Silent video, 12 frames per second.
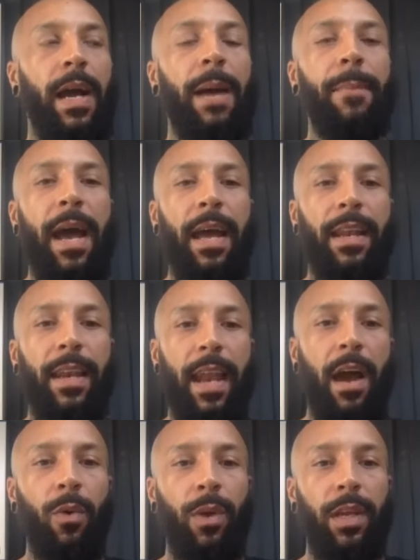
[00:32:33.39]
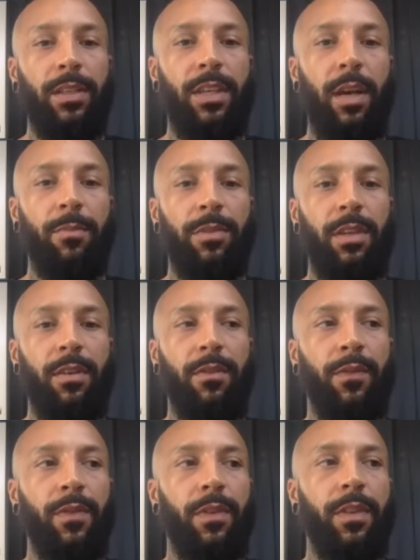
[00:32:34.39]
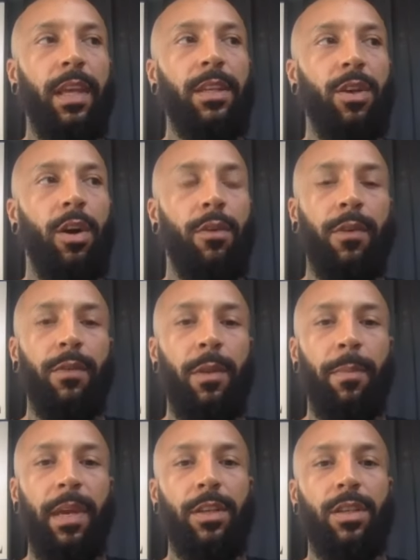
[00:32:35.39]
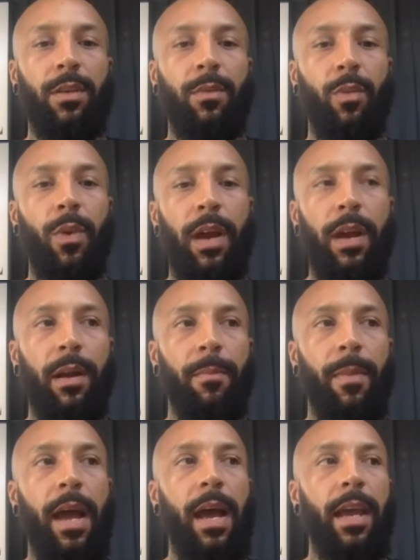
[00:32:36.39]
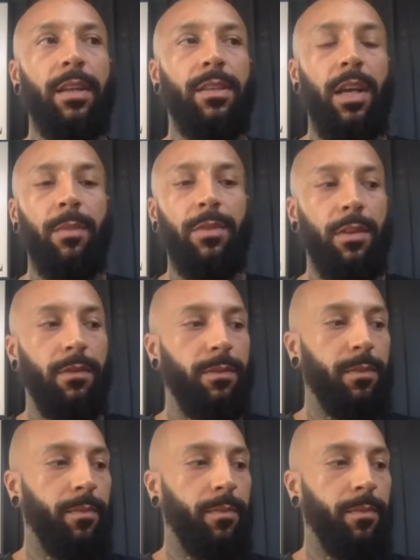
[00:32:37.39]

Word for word: I'm at now in terms of things off of the pitch and where I'm at in terms of